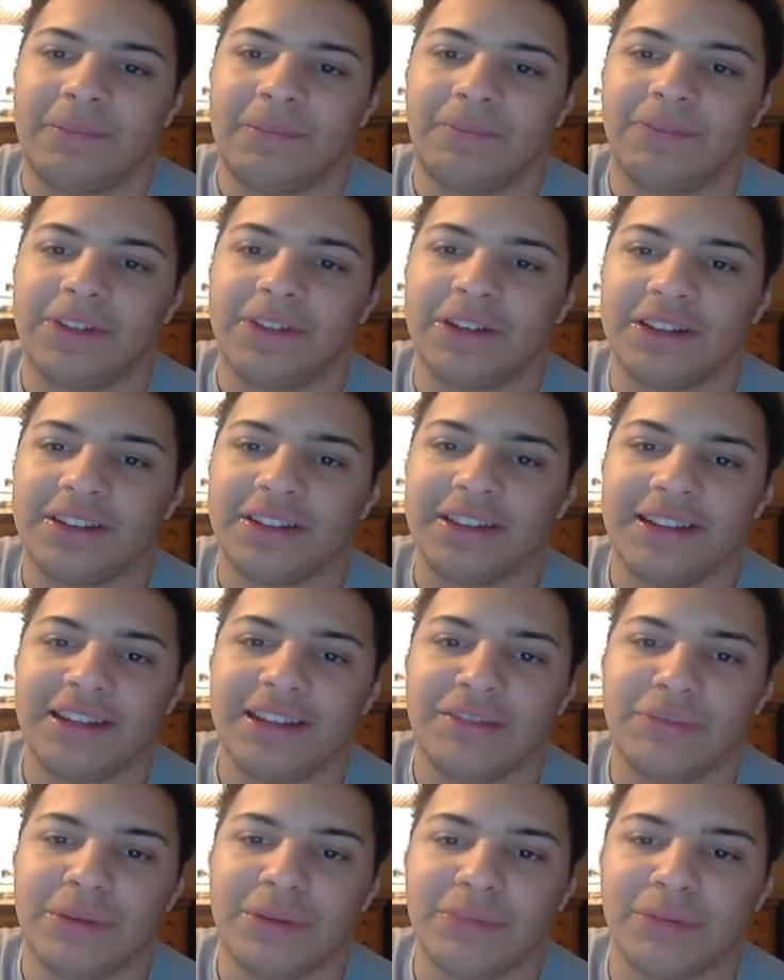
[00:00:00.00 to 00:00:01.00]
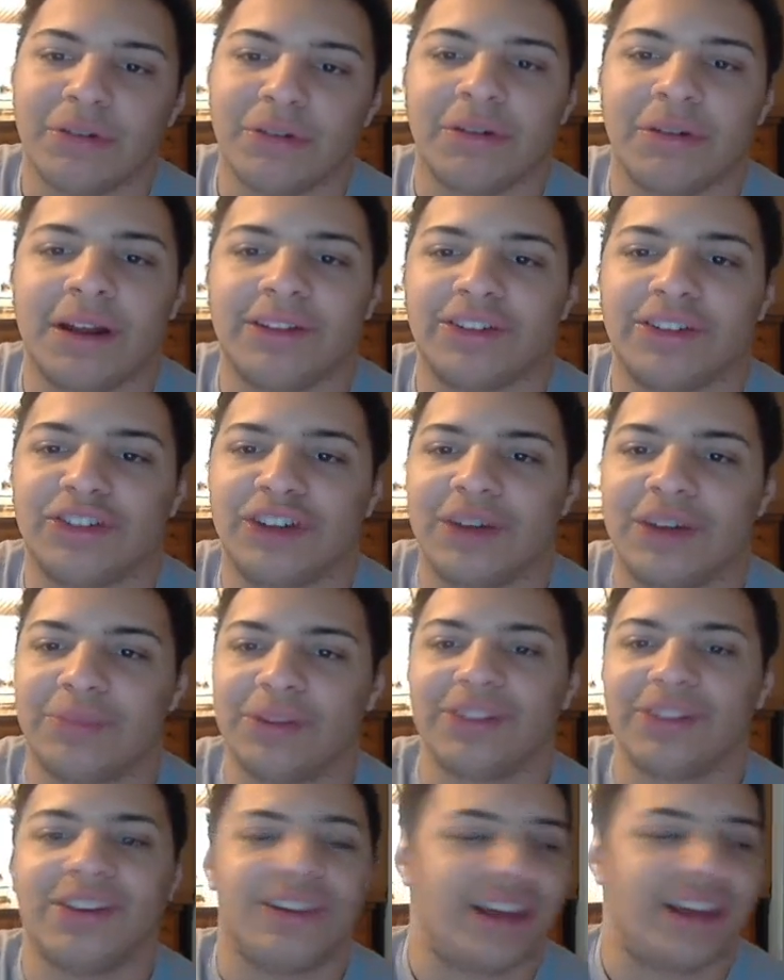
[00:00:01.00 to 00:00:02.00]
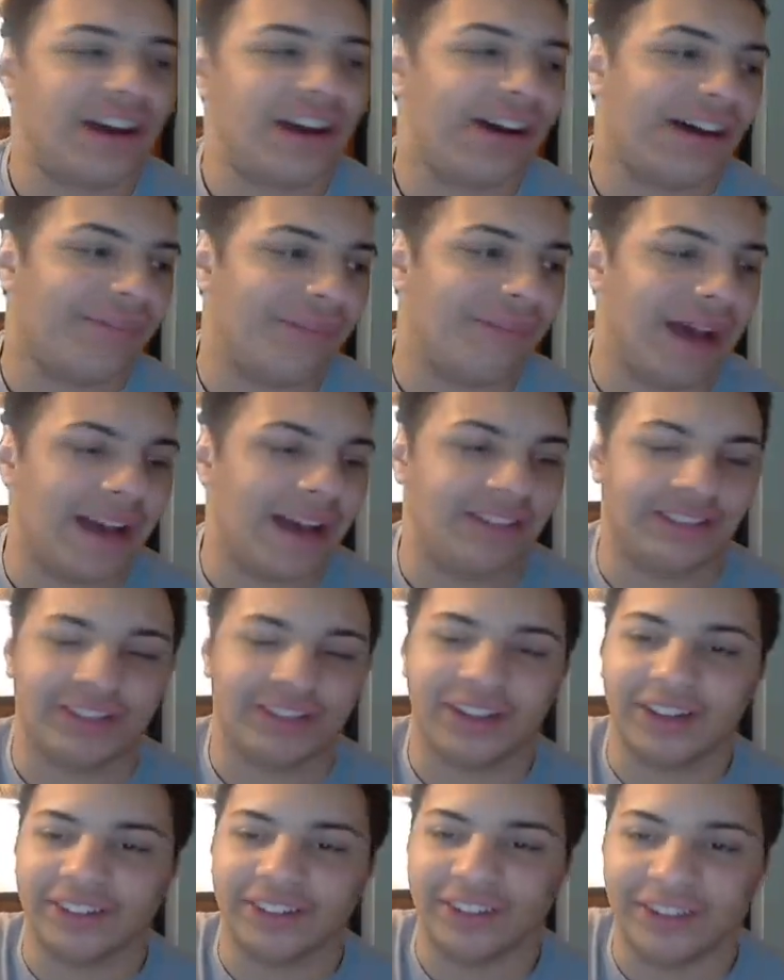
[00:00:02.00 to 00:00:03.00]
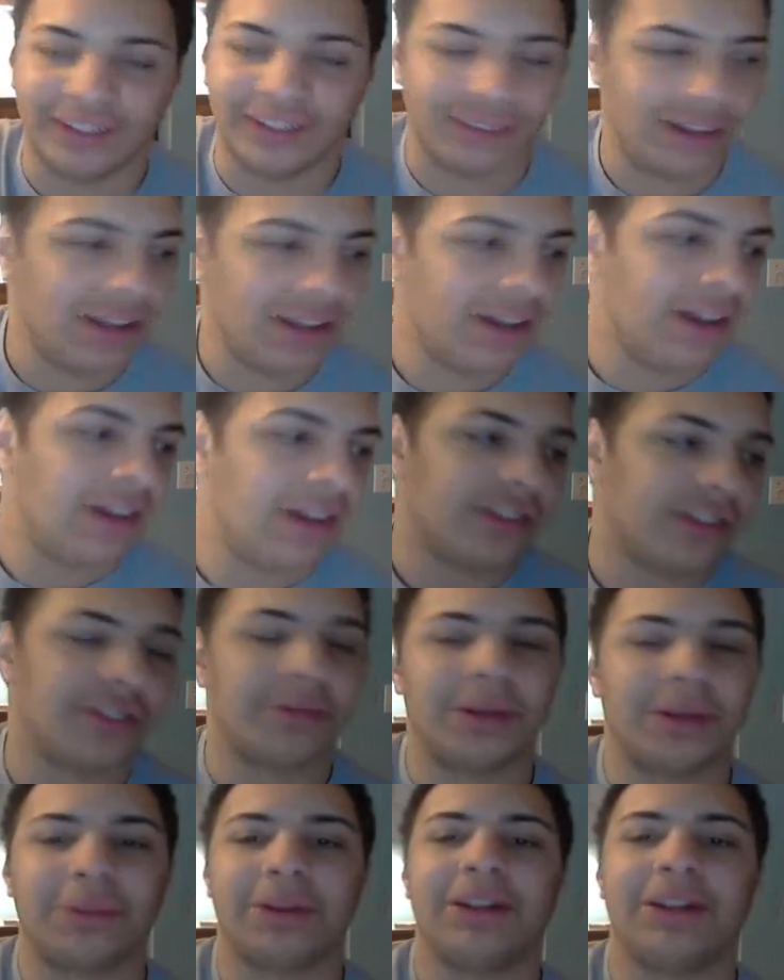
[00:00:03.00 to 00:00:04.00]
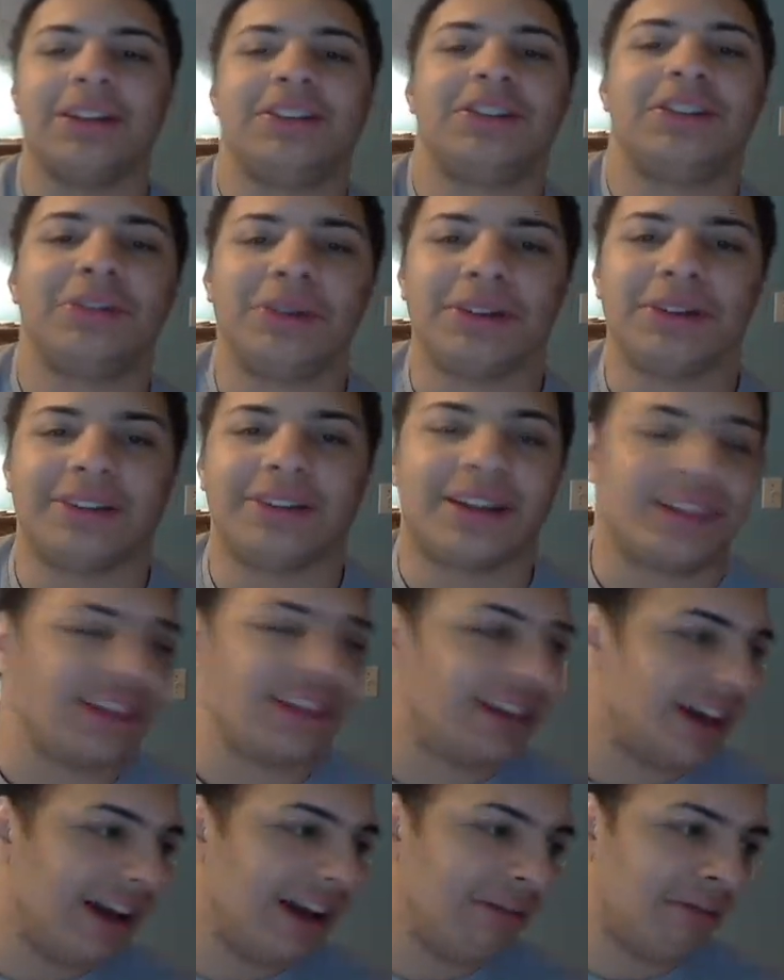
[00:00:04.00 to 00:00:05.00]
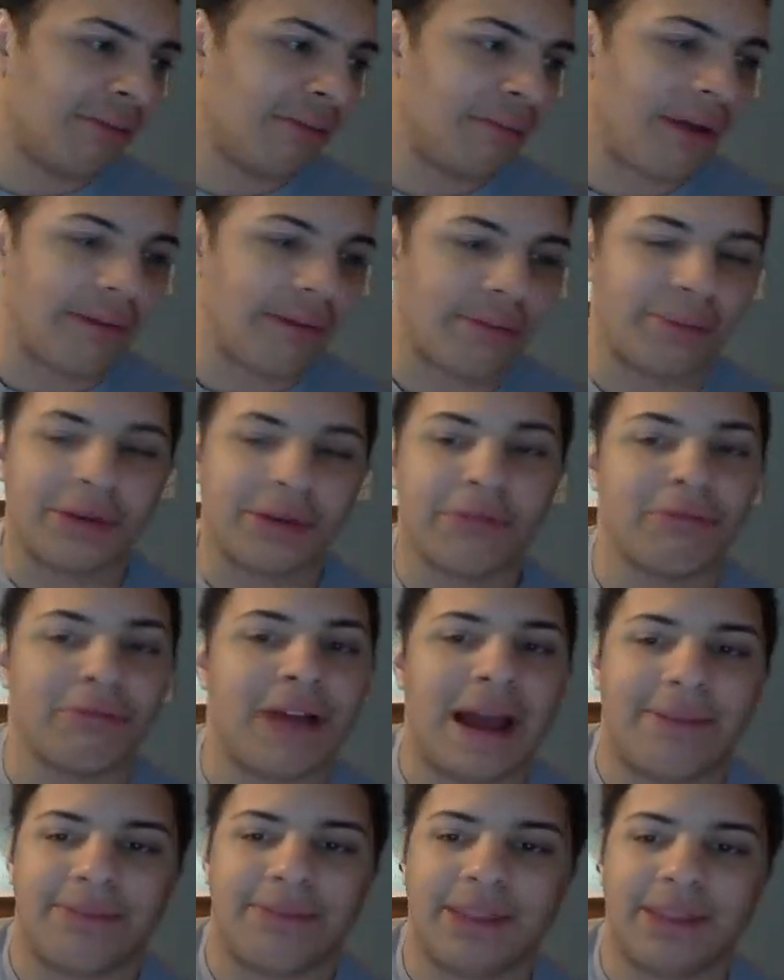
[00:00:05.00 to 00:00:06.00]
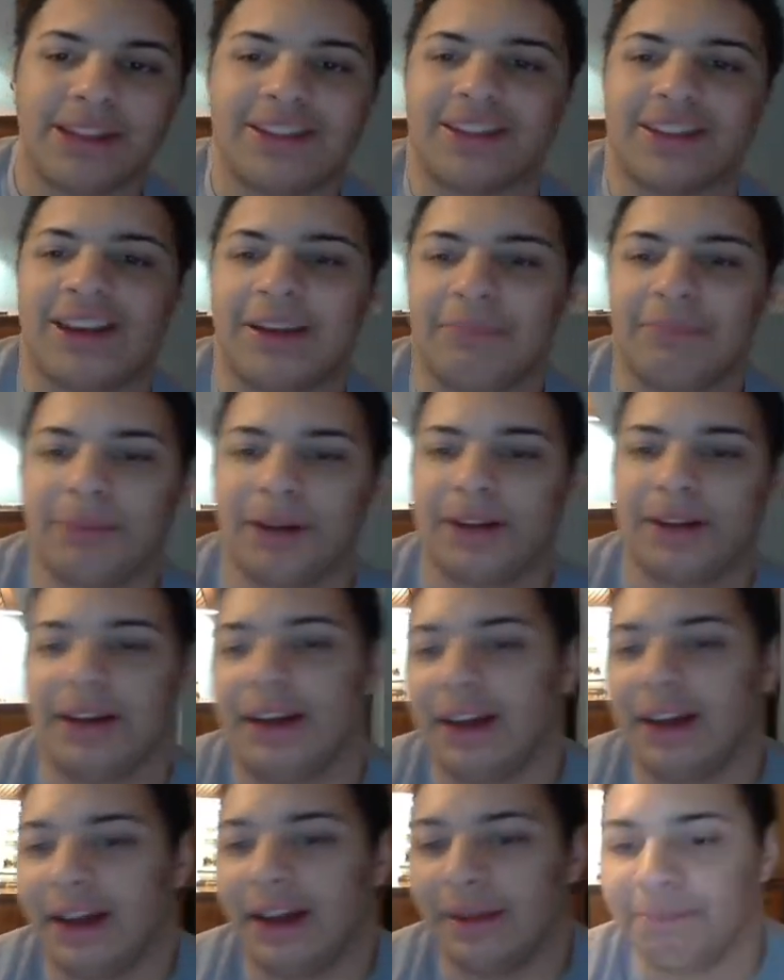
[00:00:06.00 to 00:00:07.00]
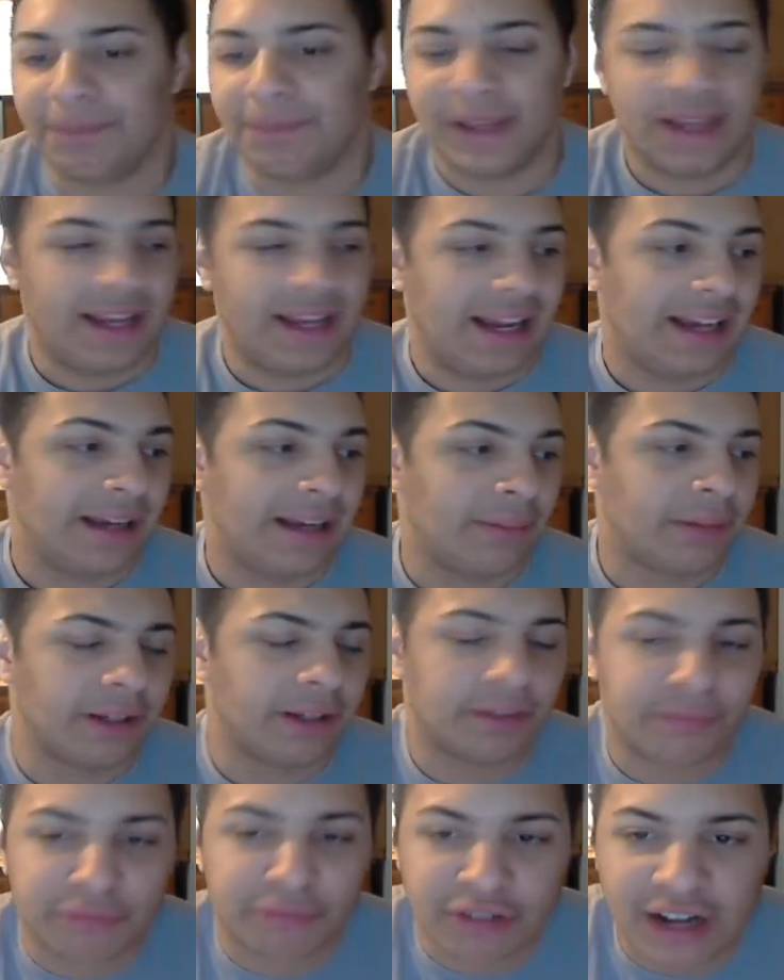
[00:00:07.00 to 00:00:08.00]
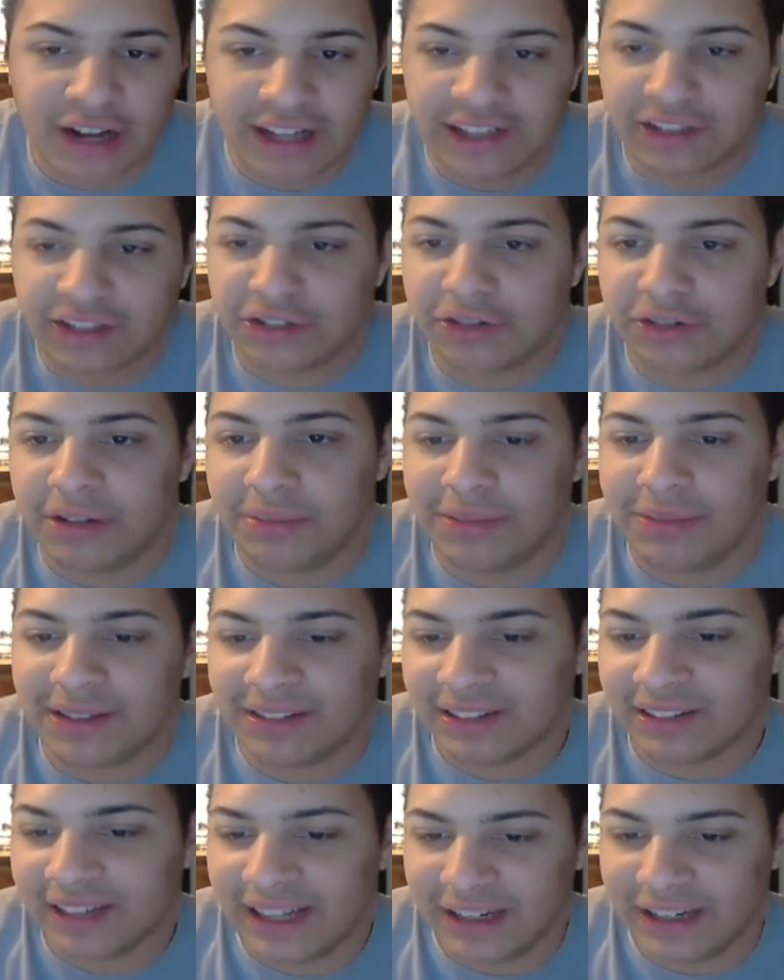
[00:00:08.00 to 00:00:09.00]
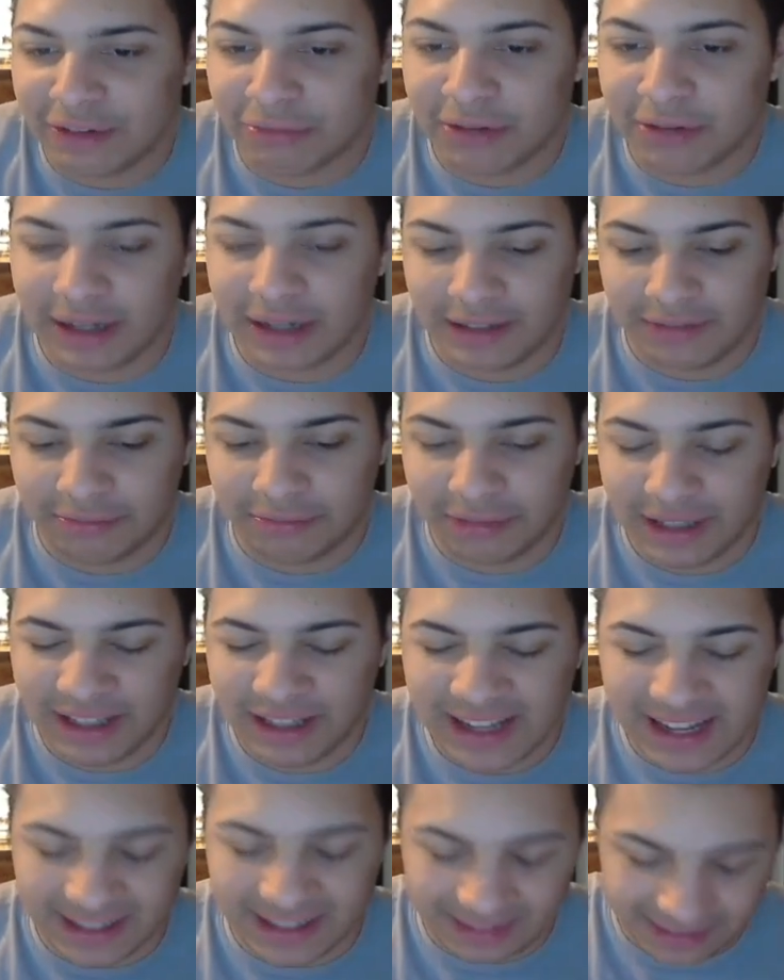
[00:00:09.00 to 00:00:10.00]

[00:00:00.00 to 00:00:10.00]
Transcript: You can see these people around the shopping center. They all have masks on, though. So what I'm going to do is I think I will probably wrap this up. And I'm going to try to stream this later when we get